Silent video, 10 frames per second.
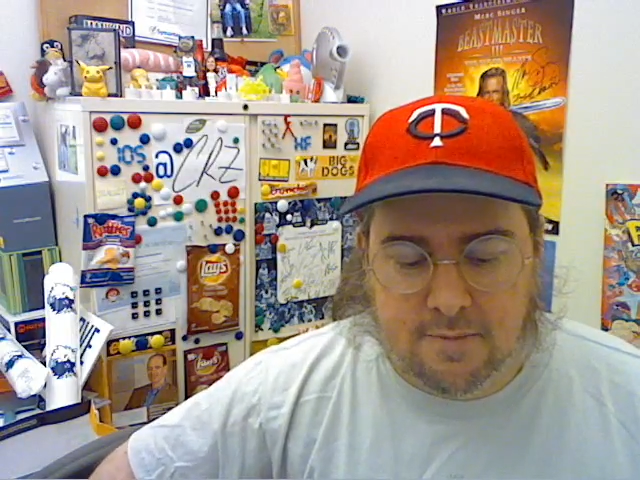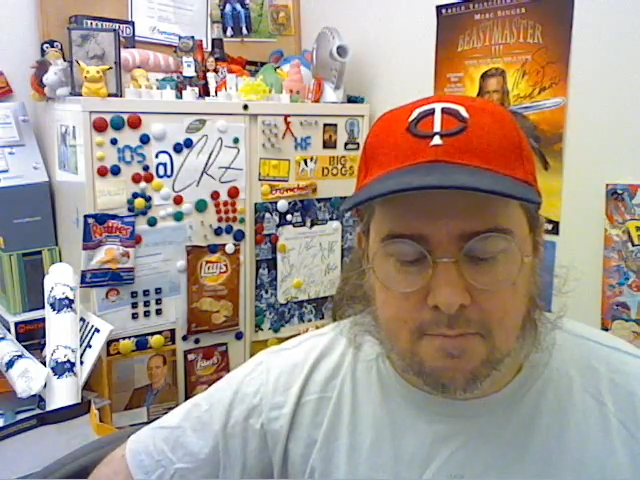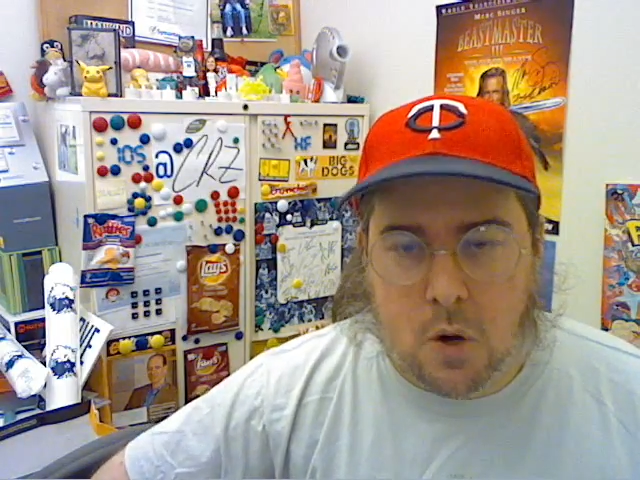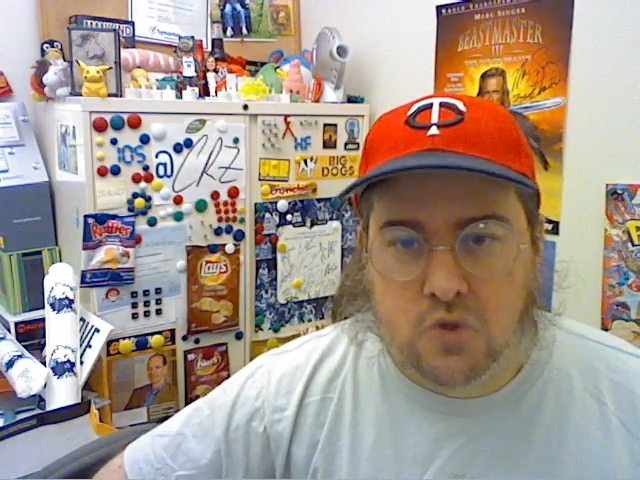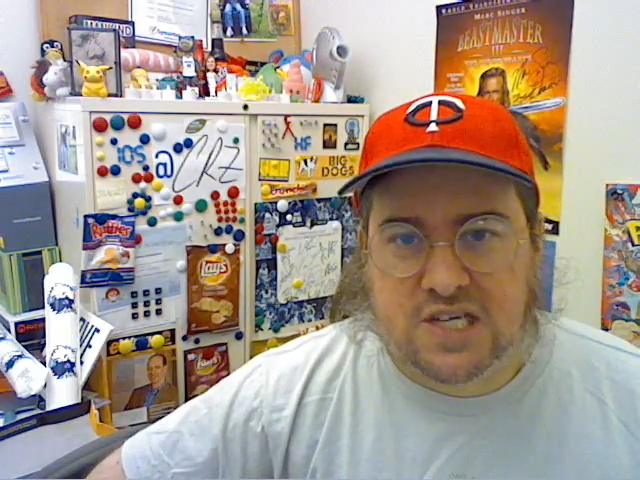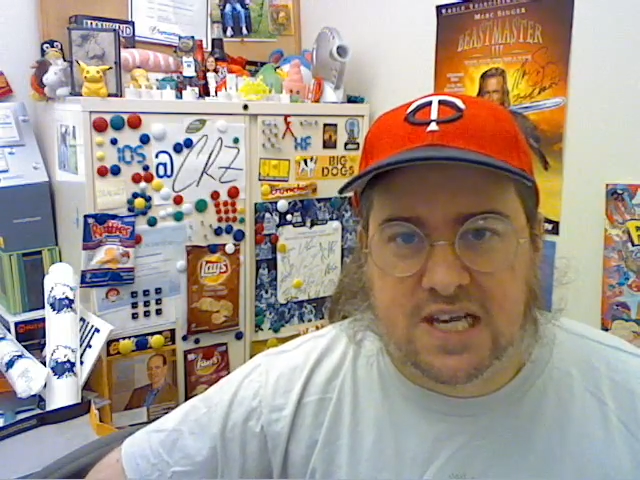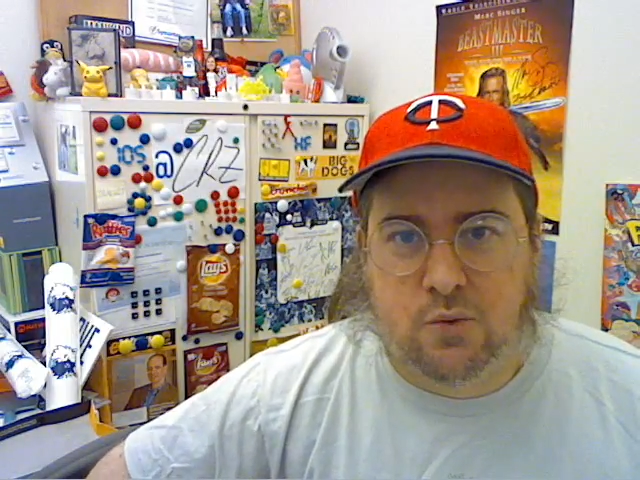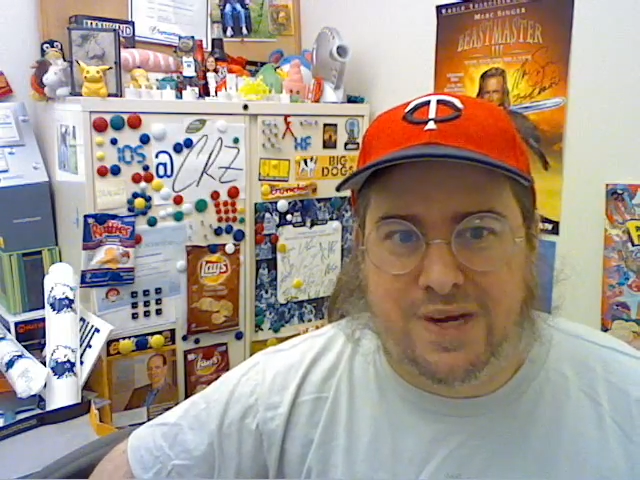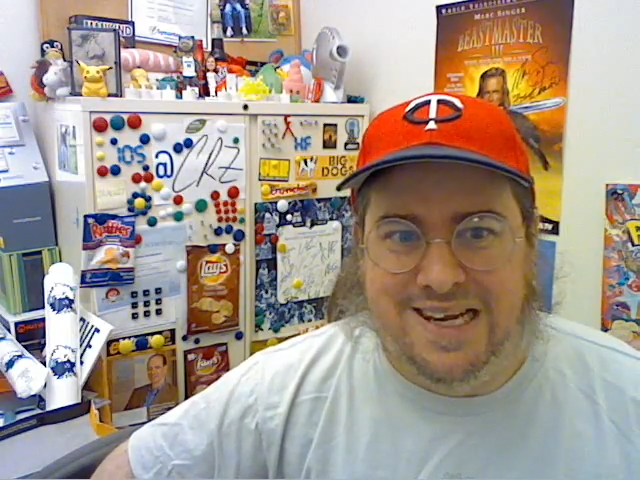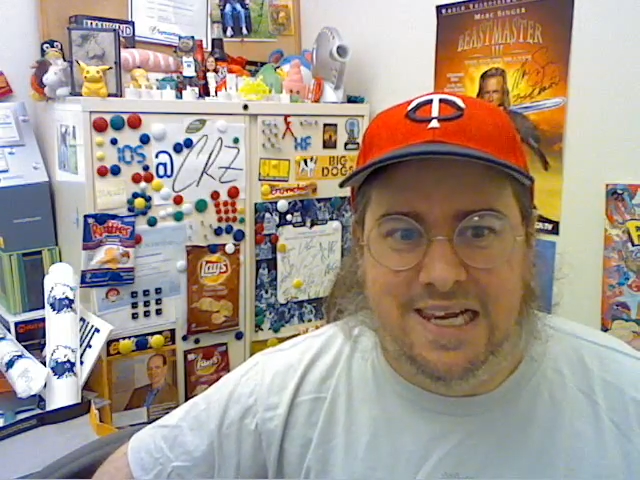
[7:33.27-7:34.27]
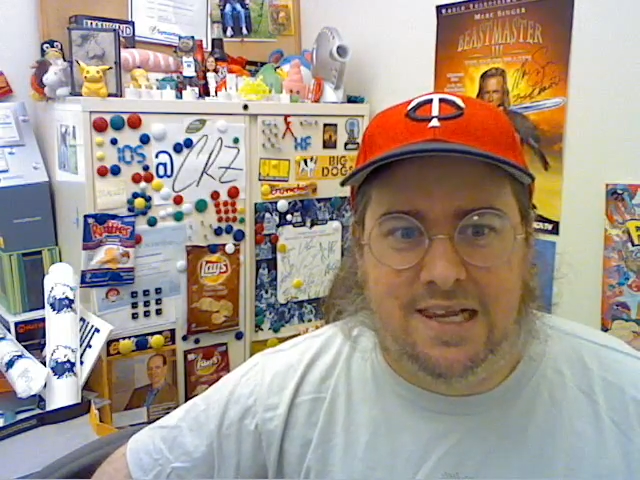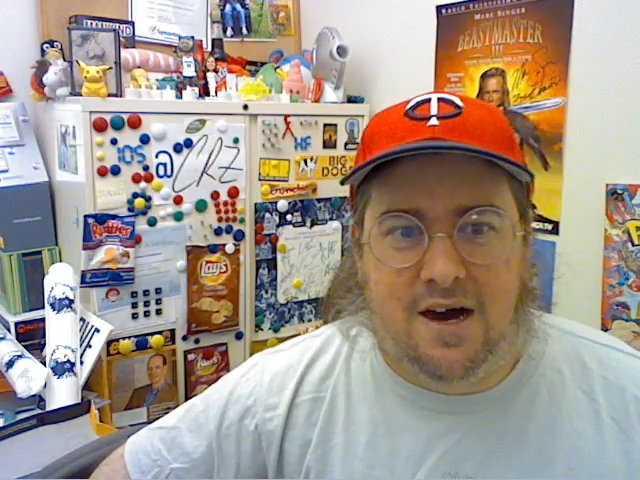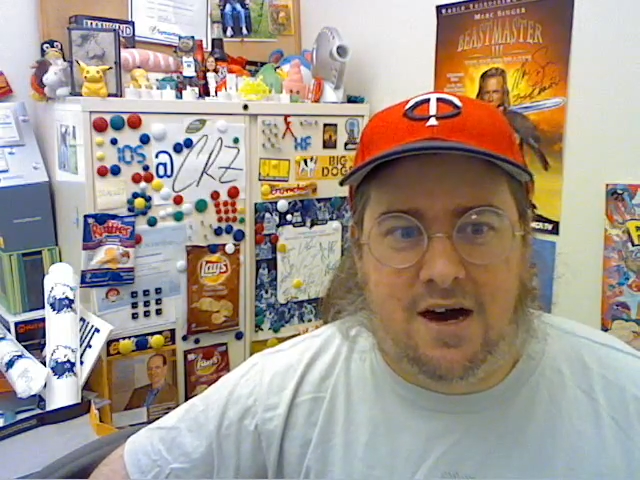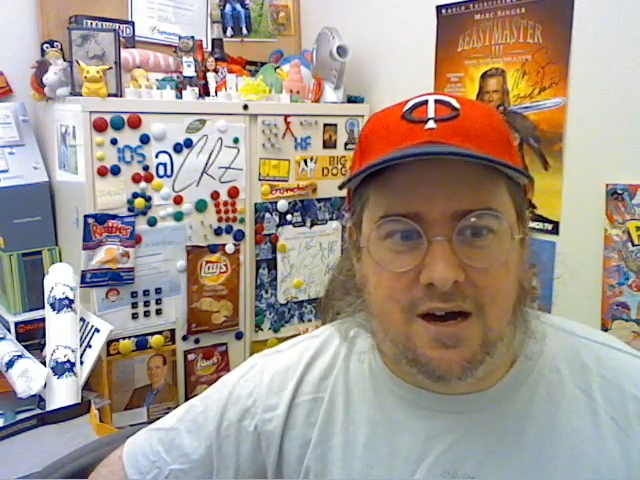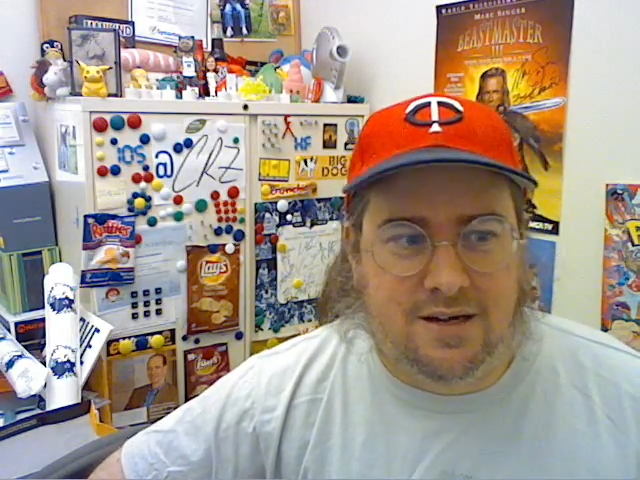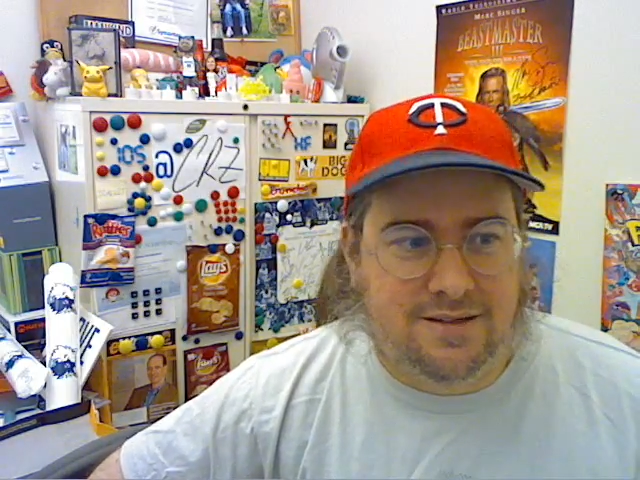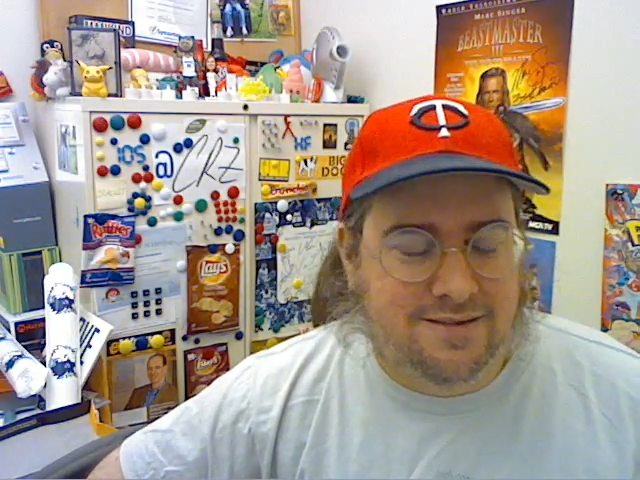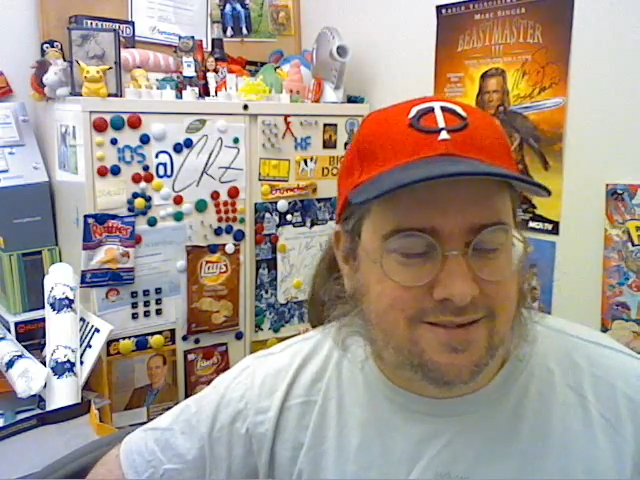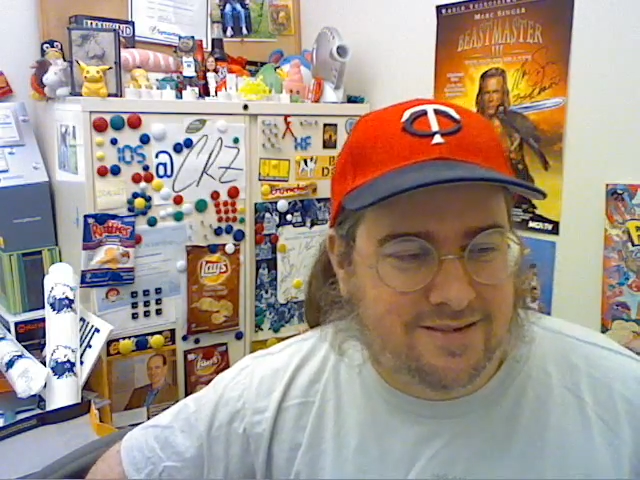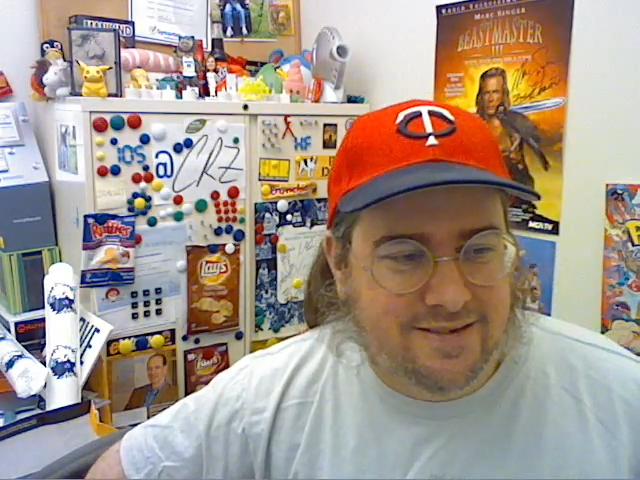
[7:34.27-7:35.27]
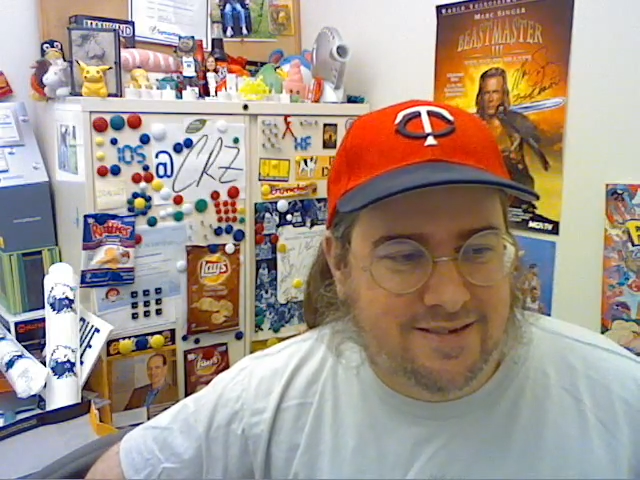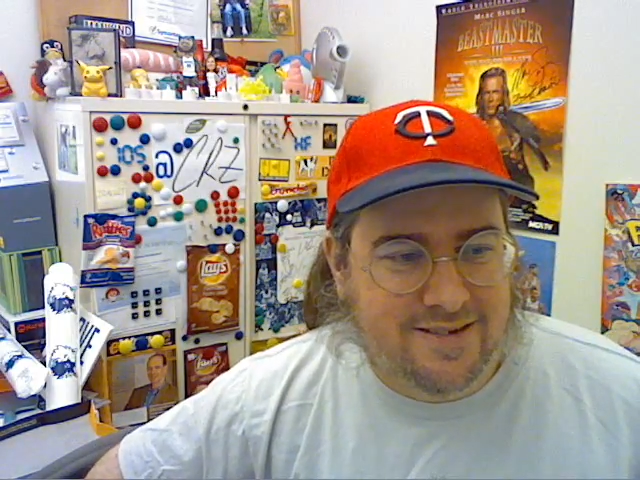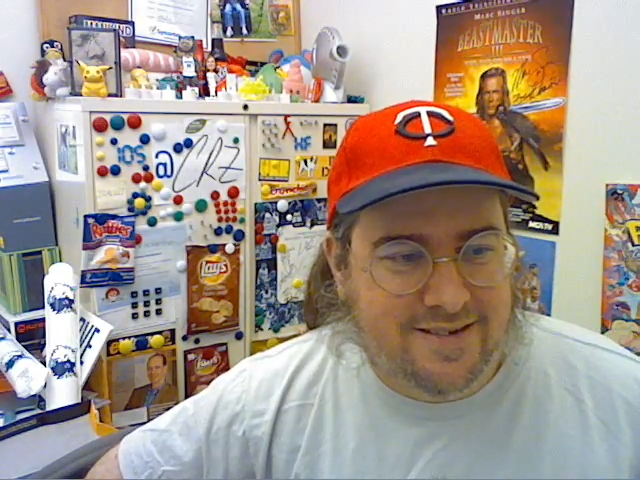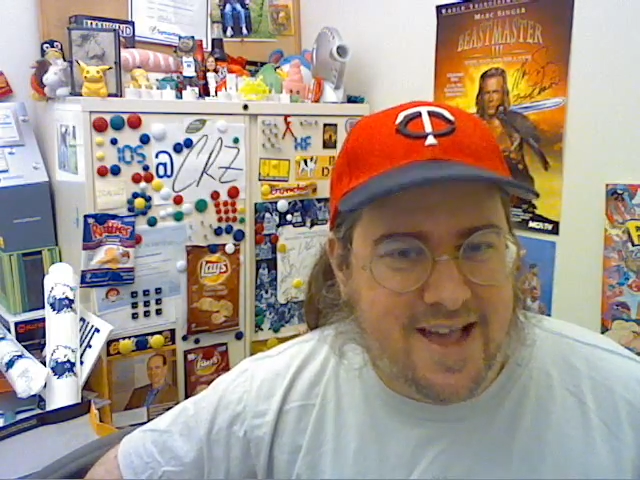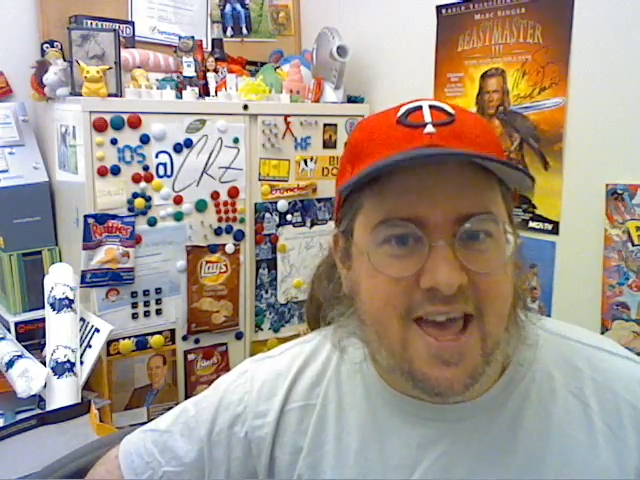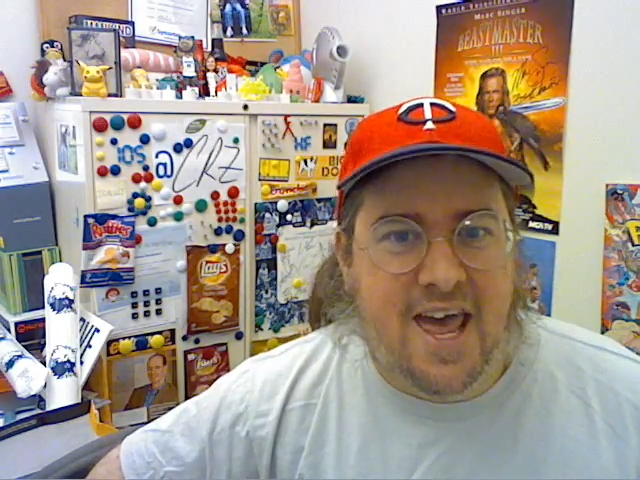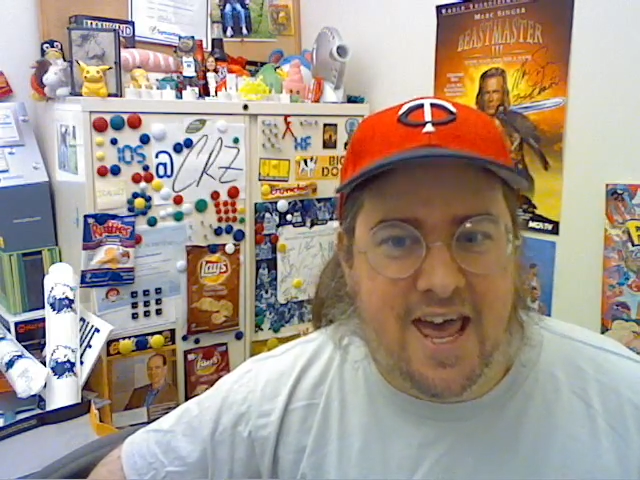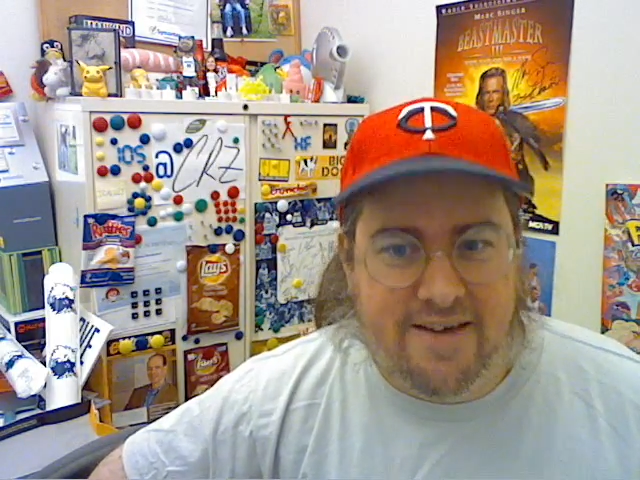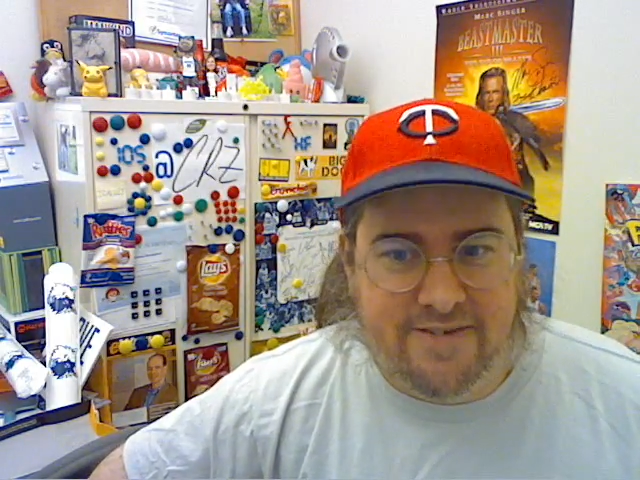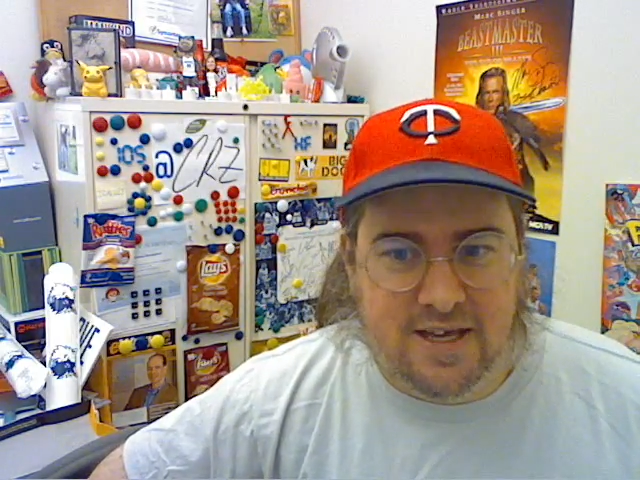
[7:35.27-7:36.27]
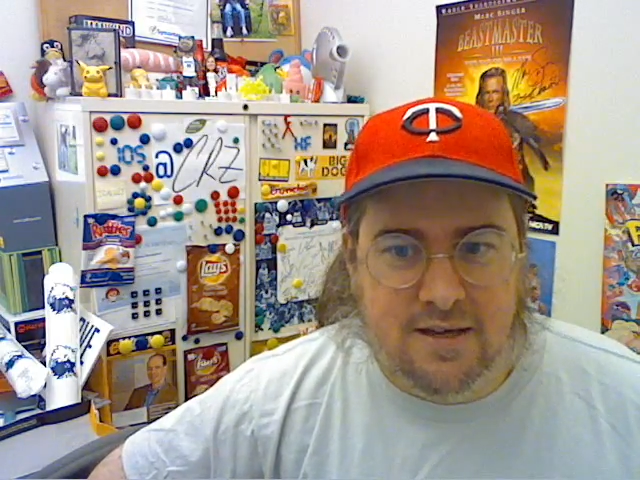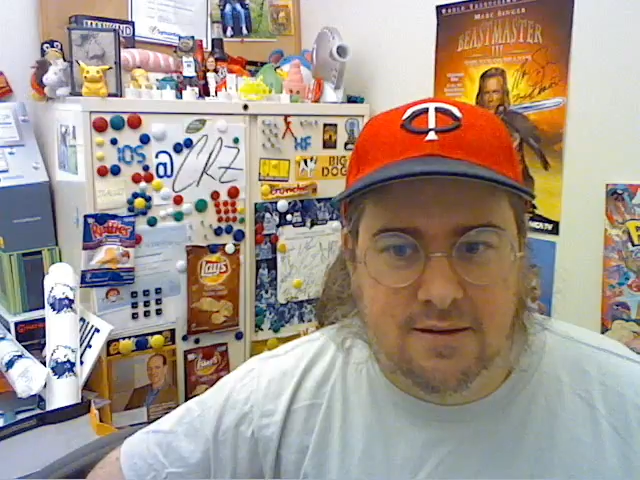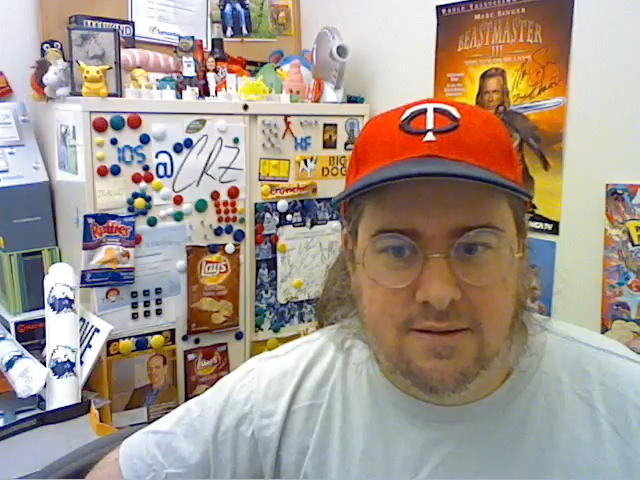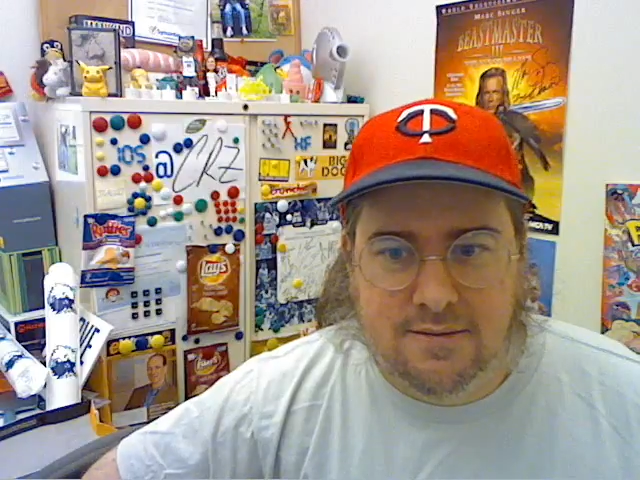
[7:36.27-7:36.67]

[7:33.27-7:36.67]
mostly really long, heavy.